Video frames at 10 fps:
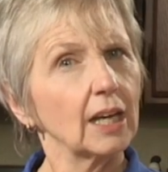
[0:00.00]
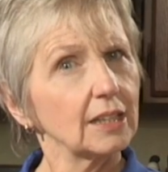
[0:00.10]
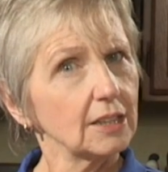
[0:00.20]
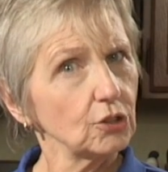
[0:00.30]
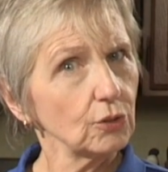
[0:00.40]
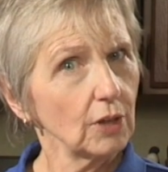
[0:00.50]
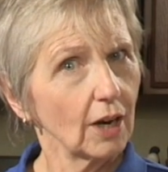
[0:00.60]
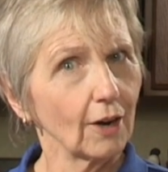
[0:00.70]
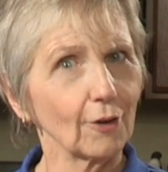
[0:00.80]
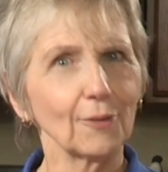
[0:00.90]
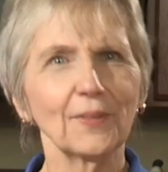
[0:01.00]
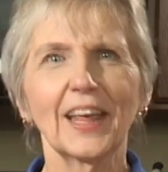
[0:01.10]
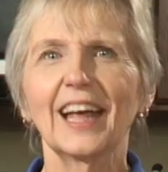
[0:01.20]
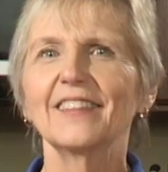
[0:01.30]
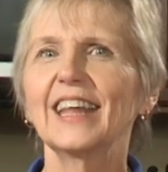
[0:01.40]
Did you know
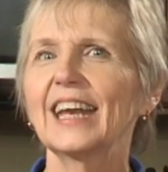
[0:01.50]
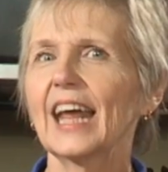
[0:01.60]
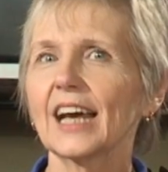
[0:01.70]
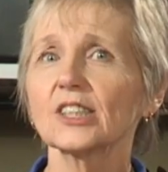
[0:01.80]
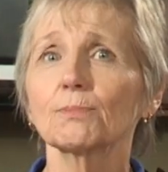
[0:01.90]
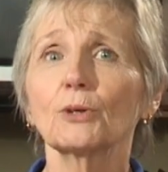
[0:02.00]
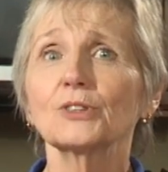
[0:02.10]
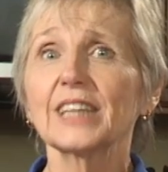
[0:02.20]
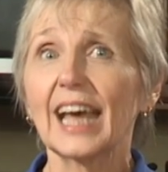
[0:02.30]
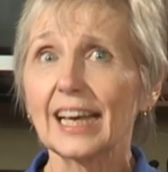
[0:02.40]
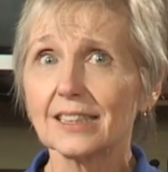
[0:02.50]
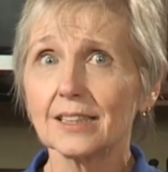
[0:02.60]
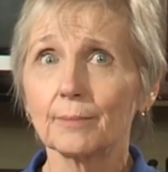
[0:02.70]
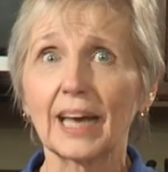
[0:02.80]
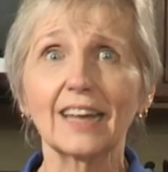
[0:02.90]
that experts
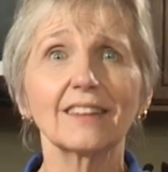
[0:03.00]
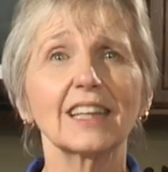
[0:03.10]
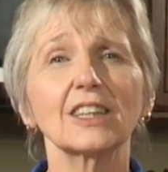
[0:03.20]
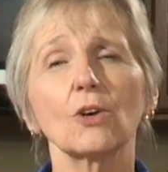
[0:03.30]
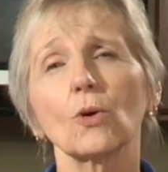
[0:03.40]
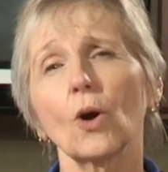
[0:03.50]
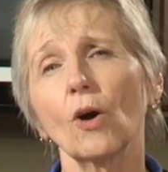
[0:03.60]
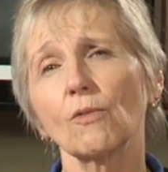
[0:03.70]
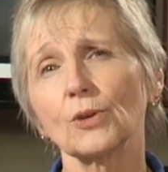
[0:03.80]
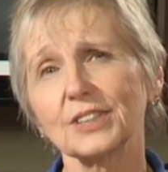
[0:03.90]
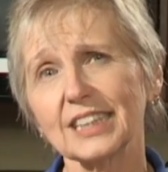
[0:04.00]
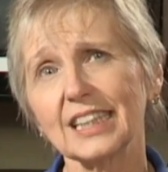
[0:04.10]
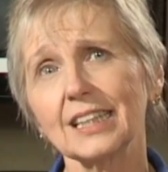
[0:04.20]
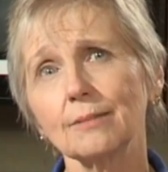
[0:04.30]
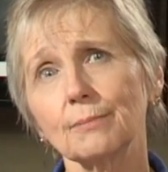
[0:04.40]
estimate that there are over
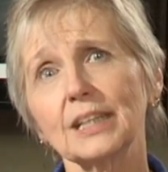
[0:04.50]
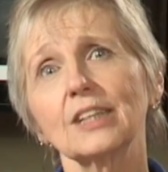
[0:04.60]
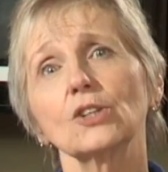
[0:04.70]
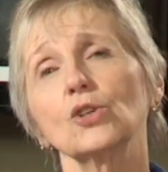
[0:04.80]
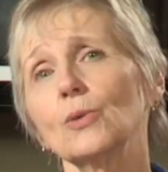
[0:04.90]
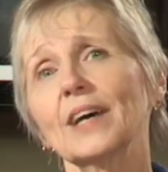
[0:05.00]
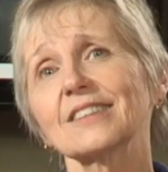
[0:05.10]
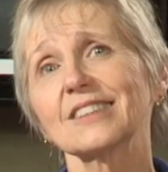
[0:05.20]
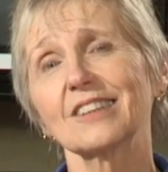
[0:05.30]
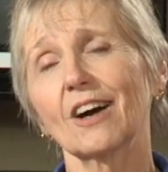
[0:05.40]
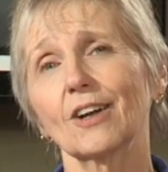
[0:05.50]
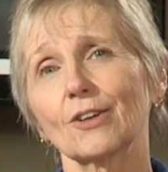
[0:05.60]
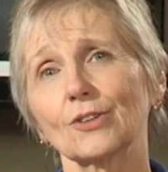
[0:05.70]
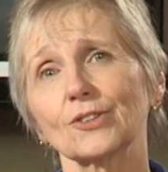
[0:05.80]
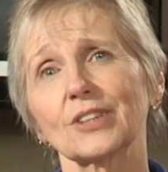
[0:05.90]
10 million US
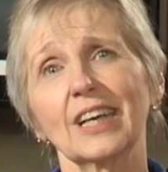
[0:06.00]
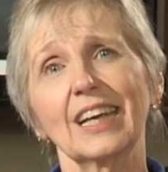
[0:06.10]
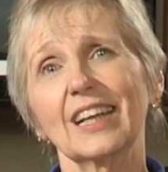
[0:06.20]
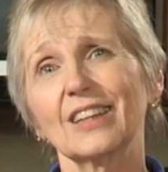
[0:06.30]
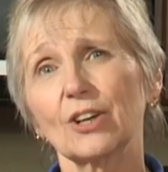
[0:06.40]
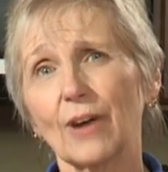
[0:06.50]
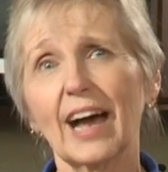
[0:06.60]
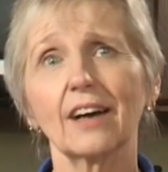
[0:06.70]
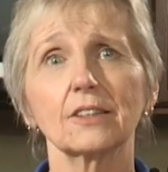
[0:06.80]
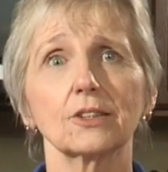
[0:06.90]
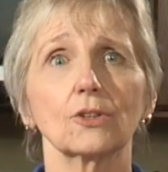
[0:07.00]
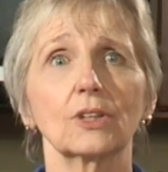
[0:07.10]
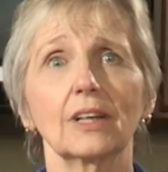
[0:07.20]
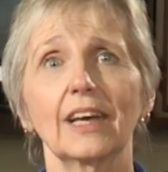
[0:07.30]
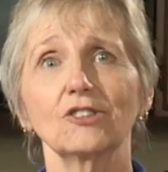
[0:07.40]
dollars that are out of
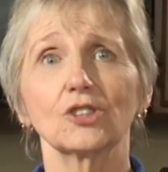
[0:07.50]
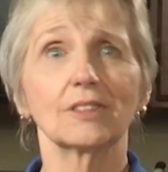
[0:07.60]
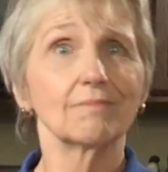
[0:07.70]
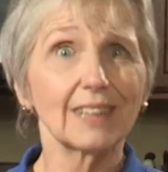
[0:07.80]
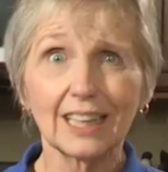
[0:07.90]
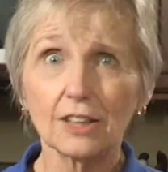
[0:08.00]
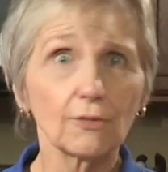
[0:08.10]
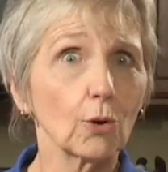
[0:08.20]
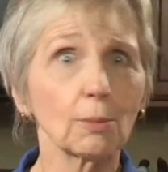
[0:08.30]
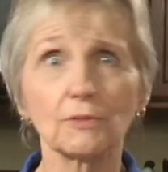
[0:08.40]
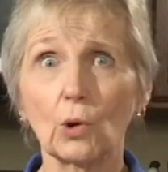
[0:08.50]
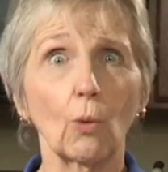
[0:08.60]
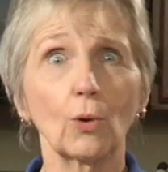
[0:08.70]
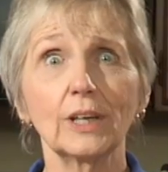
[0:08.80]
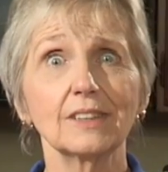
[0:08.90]
circulation in the form of
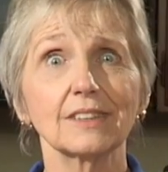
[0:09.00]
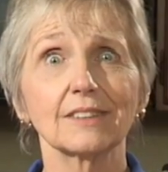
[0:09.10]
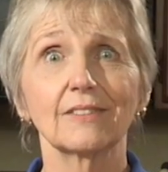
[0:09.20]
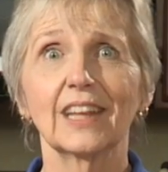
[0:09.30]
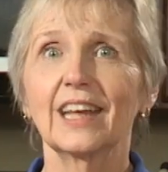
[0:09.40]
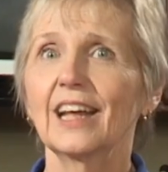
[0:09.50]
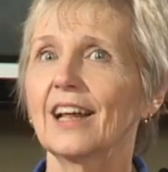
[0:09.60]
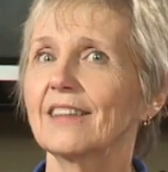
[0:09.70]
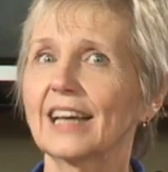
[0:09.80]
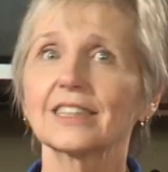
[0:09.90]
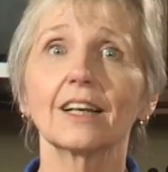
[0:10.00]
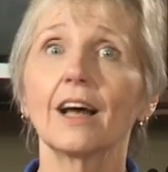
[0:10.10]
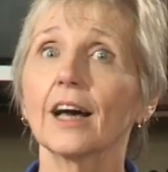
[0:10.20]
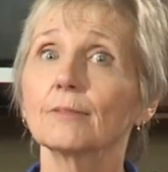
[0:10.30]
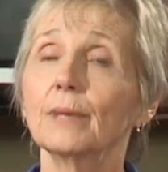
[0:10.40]
coins? That's a
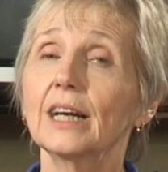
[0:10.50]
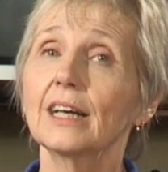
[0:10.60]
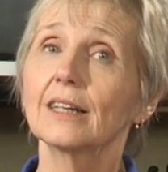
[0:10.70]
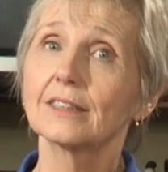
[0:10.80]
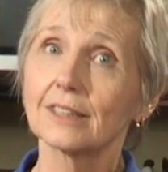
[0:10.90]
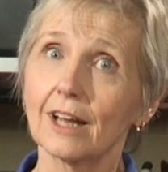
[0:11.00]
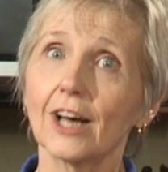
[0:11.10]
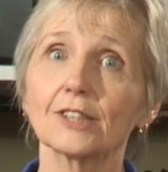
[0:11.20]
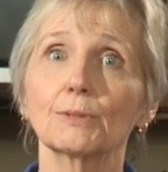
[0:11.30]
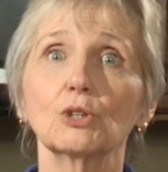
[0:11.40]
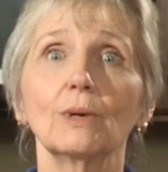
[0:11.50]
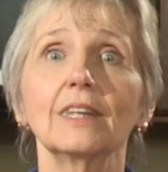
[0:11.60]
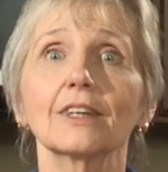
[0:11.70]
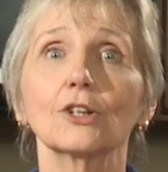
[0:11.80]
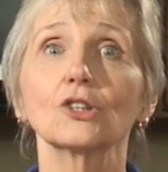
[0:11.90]
lot of money that's lost between
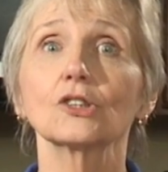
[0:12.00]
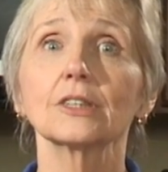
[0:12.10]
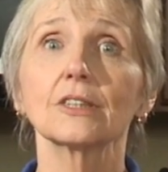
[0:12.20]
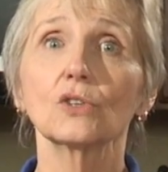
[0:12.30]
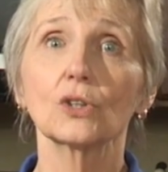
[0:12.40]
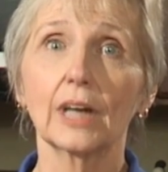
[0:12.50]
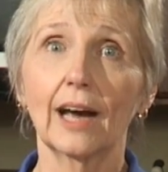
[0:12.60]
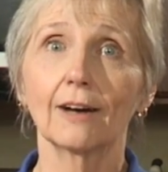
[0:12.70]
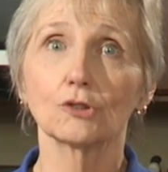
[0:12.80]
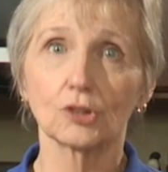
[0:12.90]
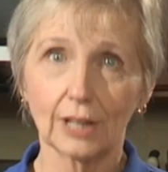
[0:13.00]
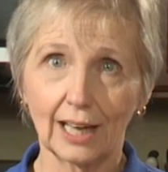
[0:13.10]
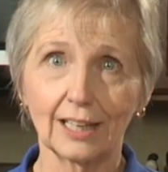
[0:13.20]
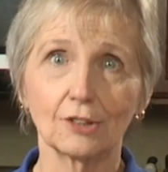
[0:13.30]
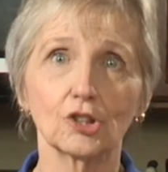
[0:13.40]
the cushions of your couch
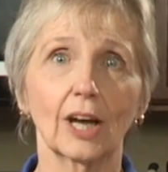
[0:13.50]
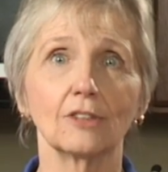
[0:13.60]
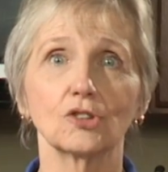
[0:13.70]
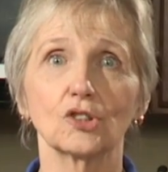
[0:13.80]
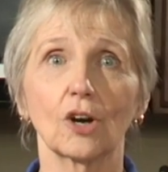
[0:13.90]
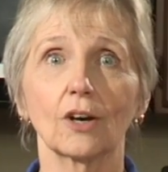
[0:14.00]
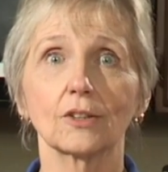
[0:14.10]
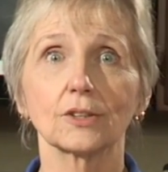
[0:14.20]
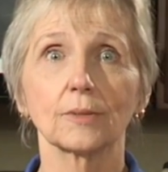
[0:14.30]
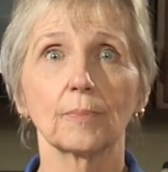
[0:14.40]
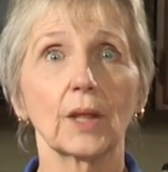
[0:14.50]
and in change jars.